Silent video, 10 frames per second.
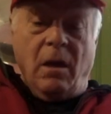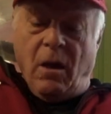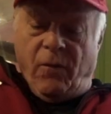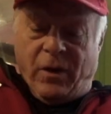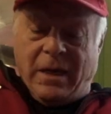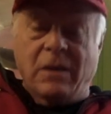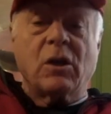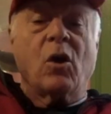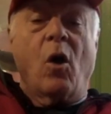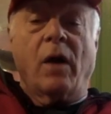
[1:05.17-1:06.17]
For
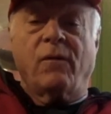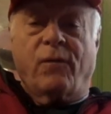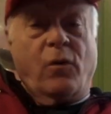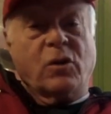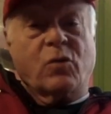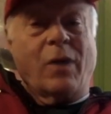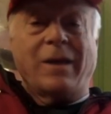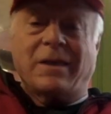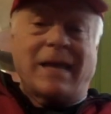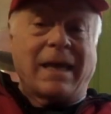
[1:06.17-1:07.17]
kindergarten, 1st grade,
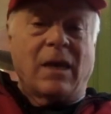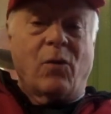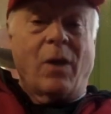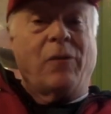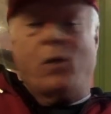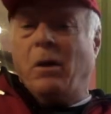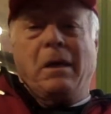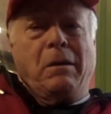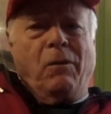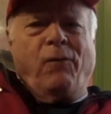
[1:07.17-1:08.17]
2nd grade,
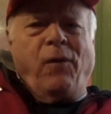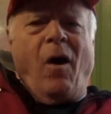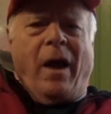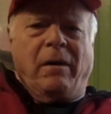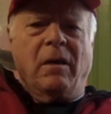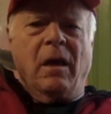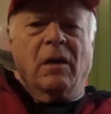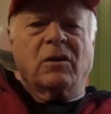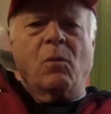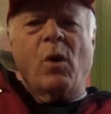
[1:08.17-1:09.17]
fine.
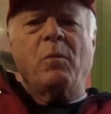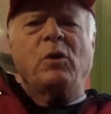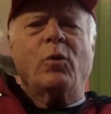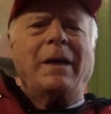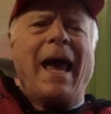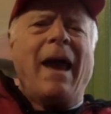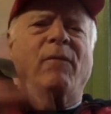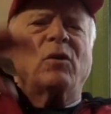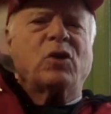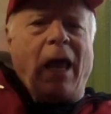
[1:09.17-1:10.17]
Somewhere between
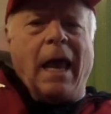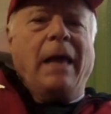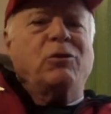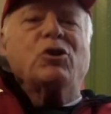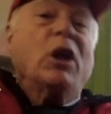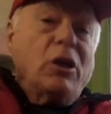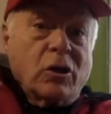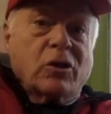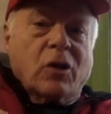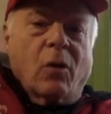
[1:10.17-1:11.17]
average and
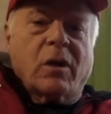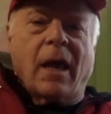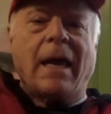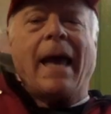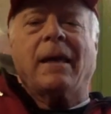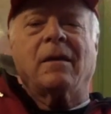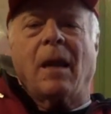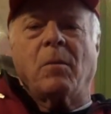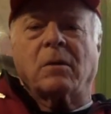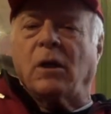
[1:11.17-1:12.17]
genius, okay,
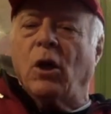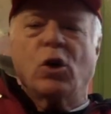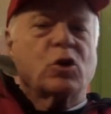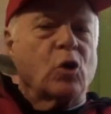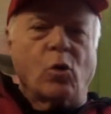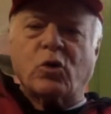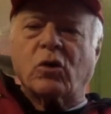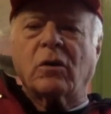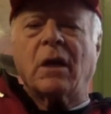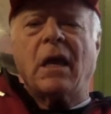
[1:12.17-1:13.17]
academically.
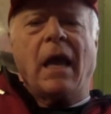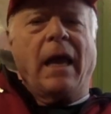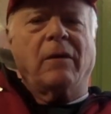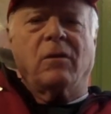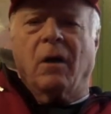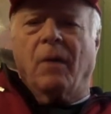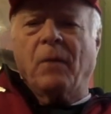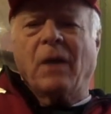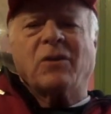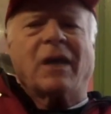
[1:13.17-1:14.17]
Socially and
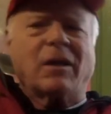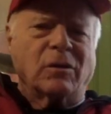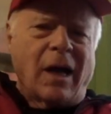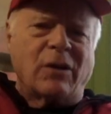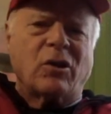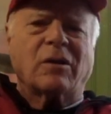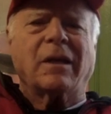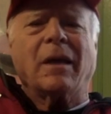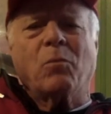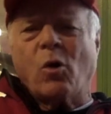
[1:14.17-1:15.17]
psychologically,
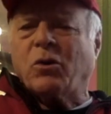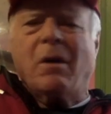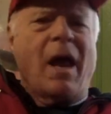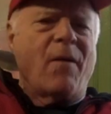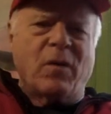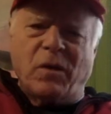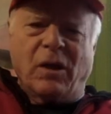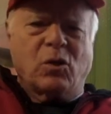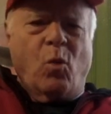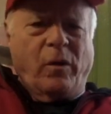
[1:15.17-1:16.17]
emotionally, everything
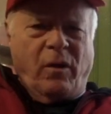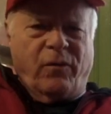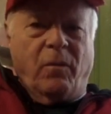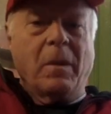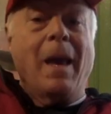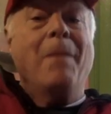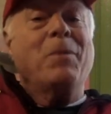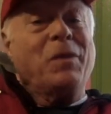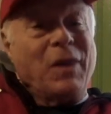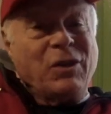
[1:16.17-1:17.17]
is wonderful.
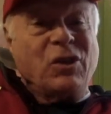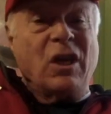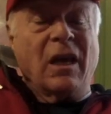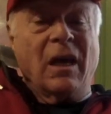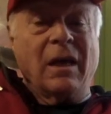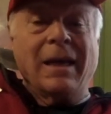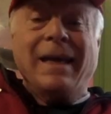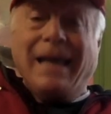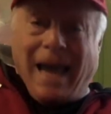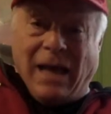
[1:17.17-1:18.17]
But this year,
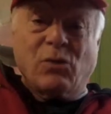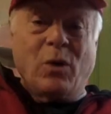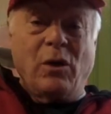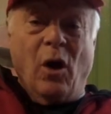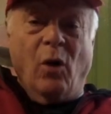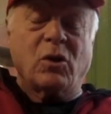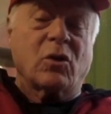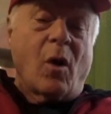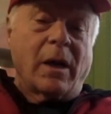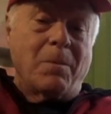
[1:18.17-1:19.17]
as we know,
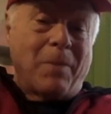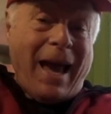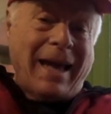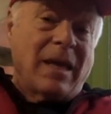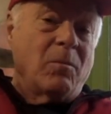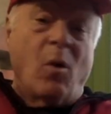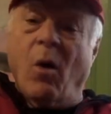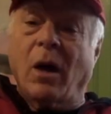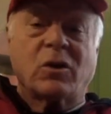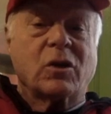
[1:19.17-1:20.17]
starting back in
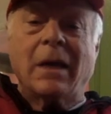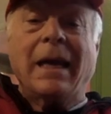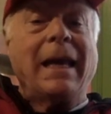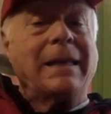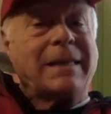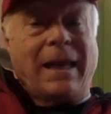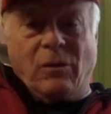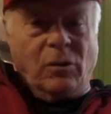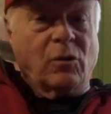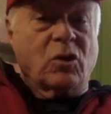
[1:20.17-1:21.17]
March, it's getting a
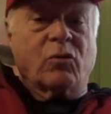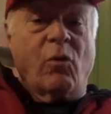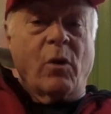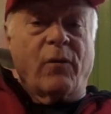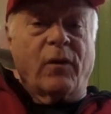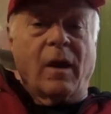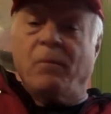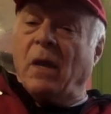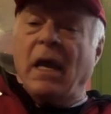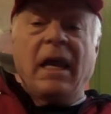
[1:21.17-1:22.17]
little screwy for him.
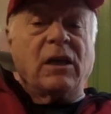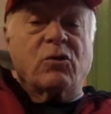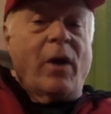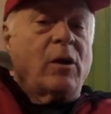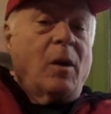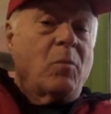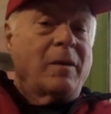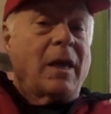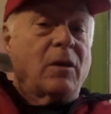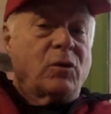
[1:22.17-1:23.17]
He's great on
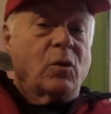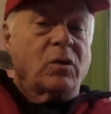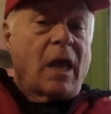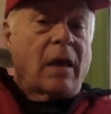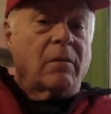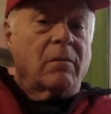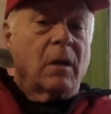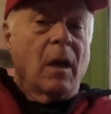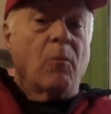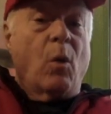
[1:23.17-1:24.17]
Monday and Tuesday.
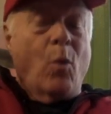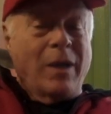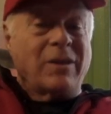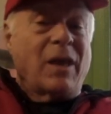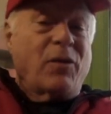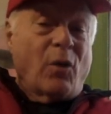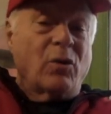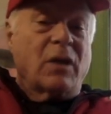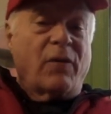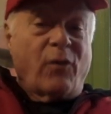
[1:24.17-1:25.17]
But Wednesday,
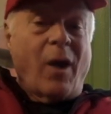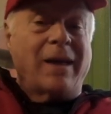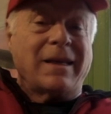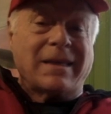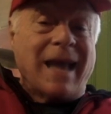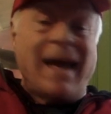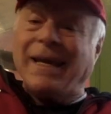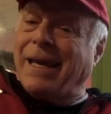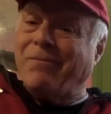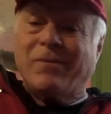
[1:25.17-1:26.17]
Thursday, Friday,
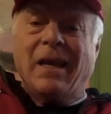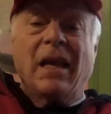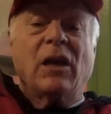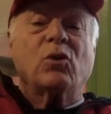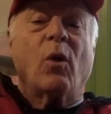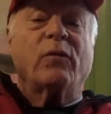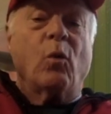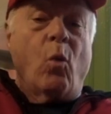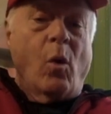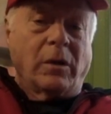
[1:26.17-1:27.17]
Saturday, he's off the
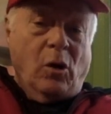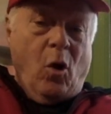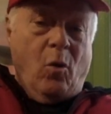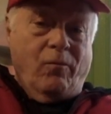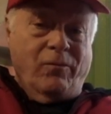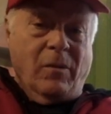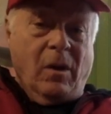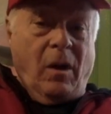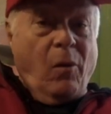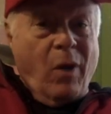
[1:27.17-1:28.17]
wall at home.
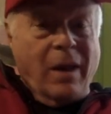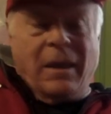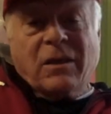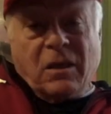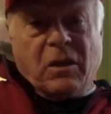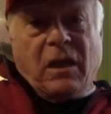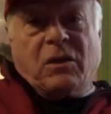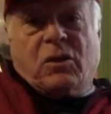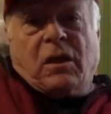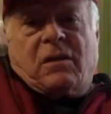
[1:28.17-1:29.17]
All right,
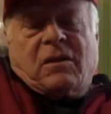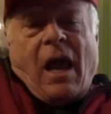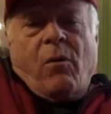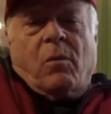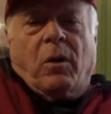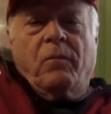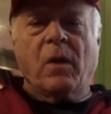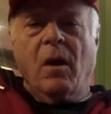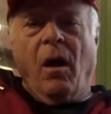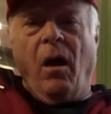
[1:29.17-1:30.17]
it's terrible.
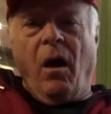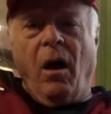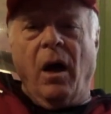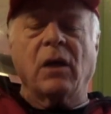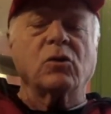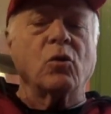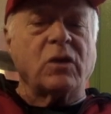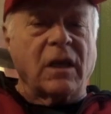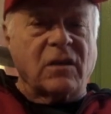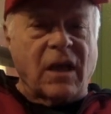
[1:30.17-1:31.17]
He's losing
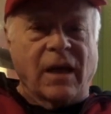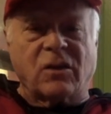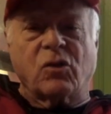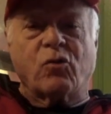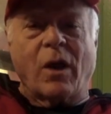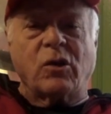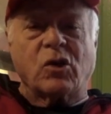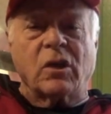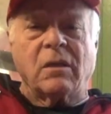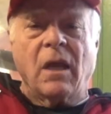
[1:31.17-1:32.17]
his
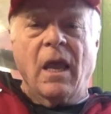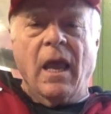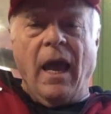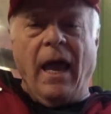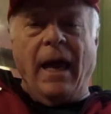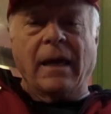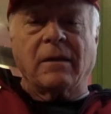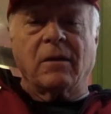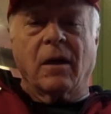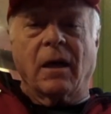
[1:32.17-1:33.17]
concentration,
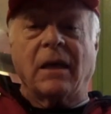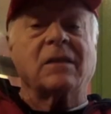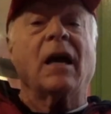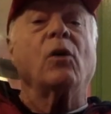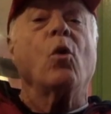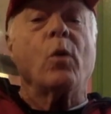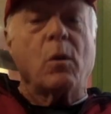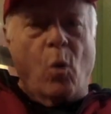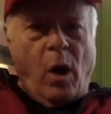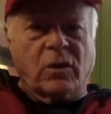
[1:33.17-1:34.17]
and he's not who he
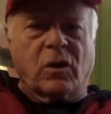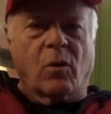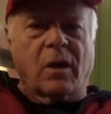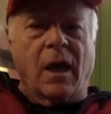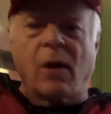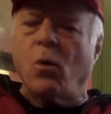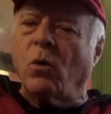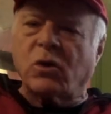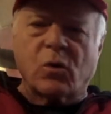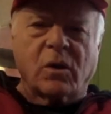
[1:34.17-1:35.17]
was, okay? All
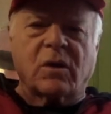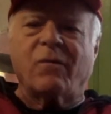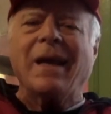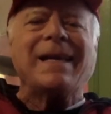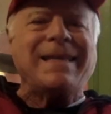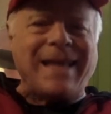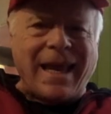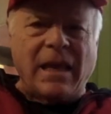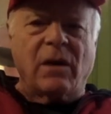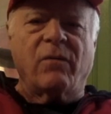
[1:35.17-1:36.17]
sorts of
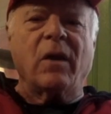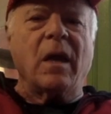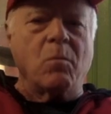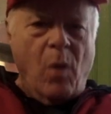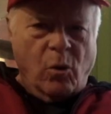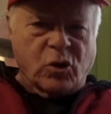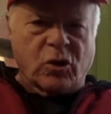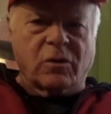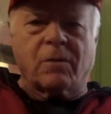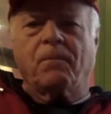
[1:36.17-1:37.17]
negative
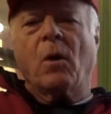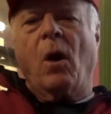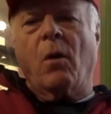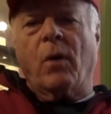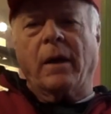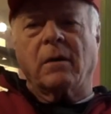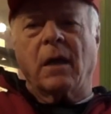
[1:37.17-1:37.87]
emotions. All right.